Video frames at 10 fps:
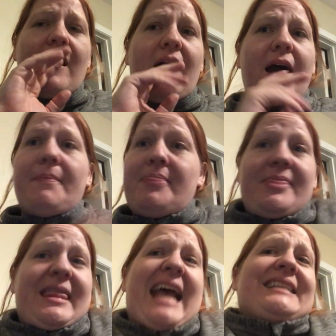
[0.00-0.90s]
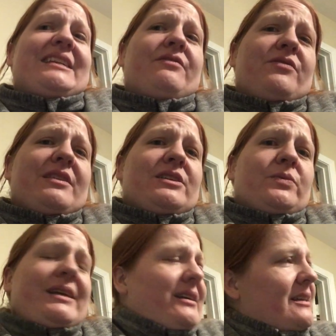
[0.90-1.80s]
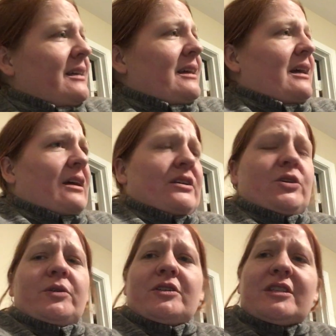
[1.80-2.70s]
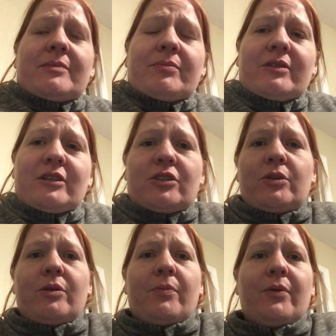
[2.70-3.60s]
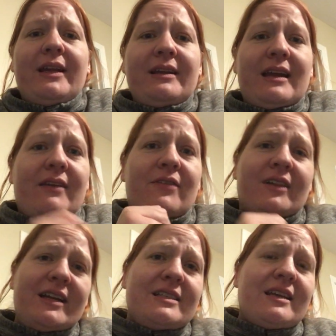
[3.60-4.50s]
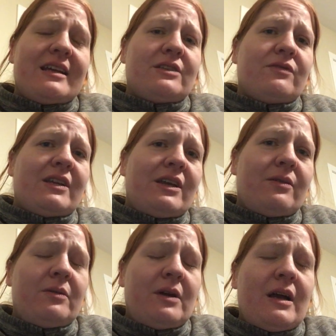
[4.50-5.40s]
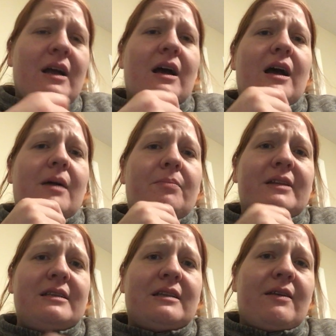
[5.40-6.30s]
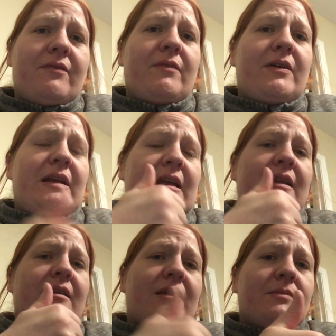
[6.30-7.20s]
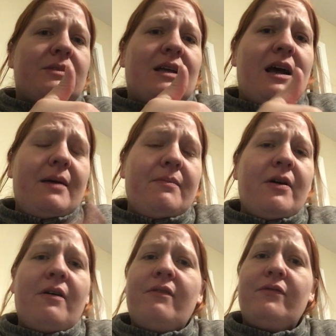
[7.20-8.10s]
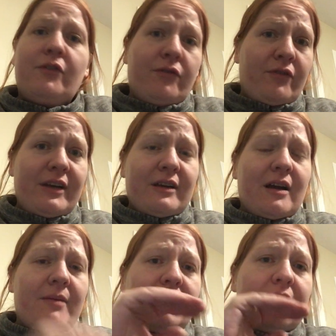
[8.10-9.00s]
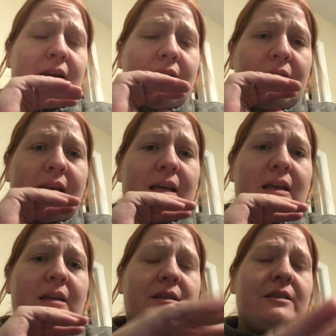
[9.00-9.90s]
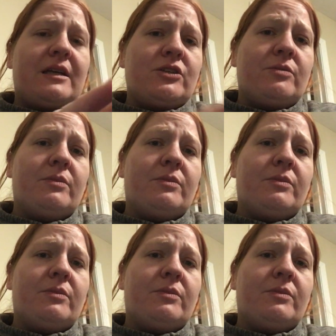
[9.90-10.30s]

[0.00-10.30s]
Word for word: Um, that's it for this week. Short and simple and to the point. If you liked today's video, uh, please give it a thumbs up. Feel free to comment in the section